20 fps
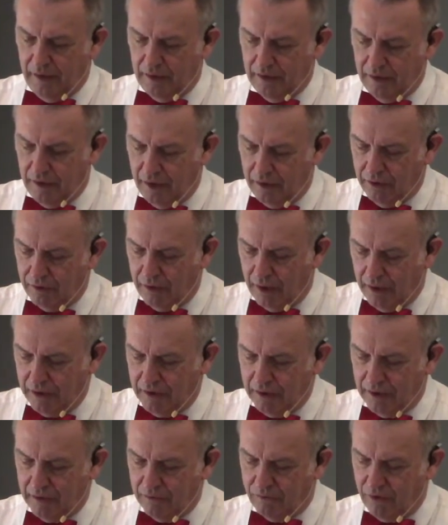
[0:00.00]
Another
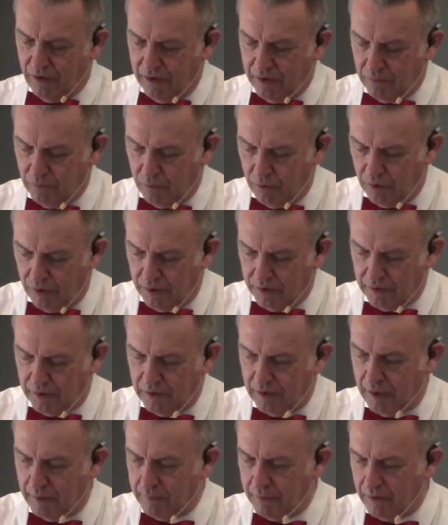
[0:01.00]
identifying warning,
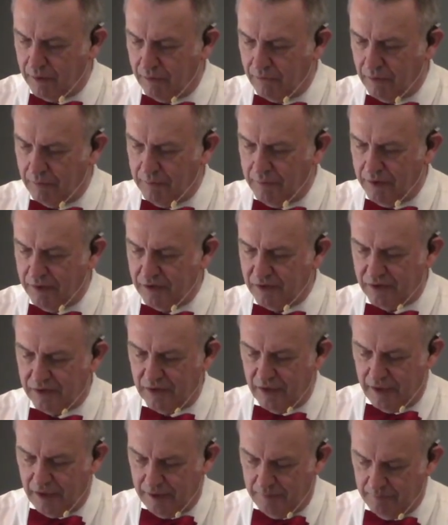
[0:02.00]
the number of the
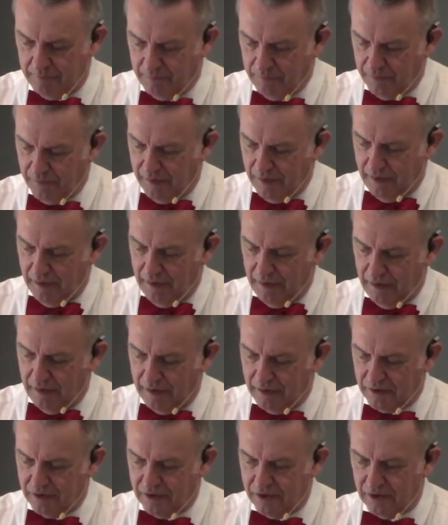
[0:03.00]
beast's name
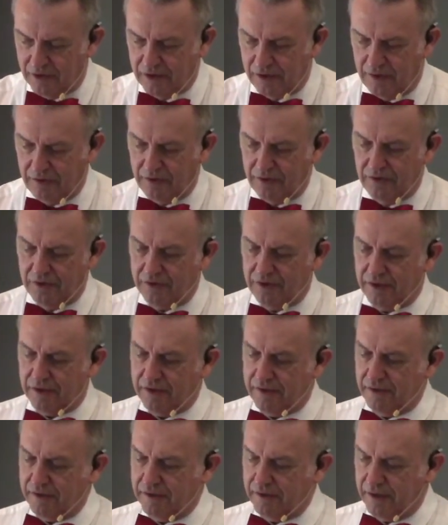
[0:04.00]
is
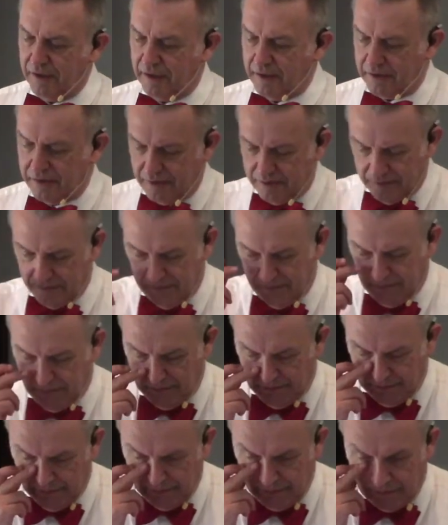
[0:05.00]
666.
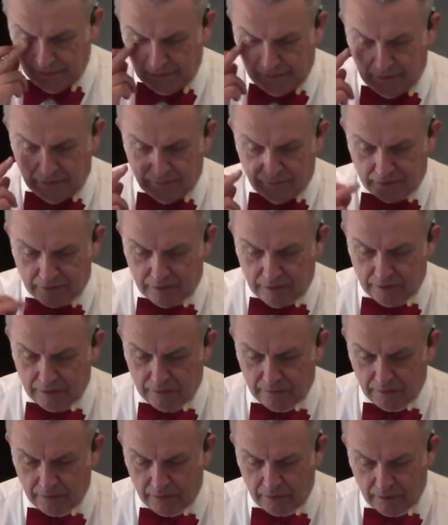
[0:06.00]
Now, I have a
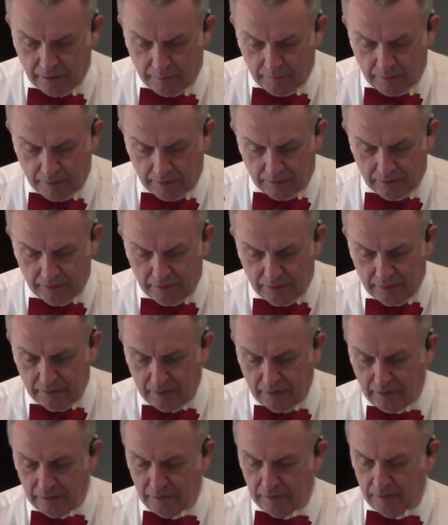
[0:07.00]
comment
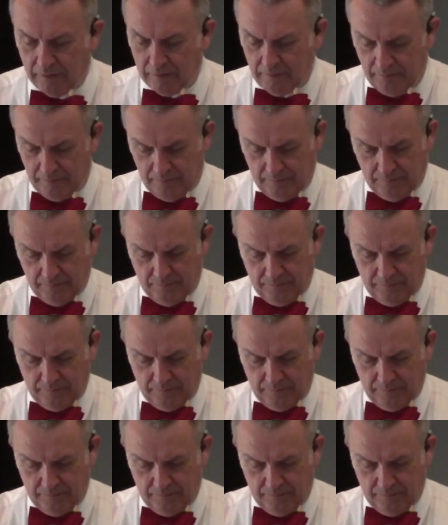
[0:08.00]
here.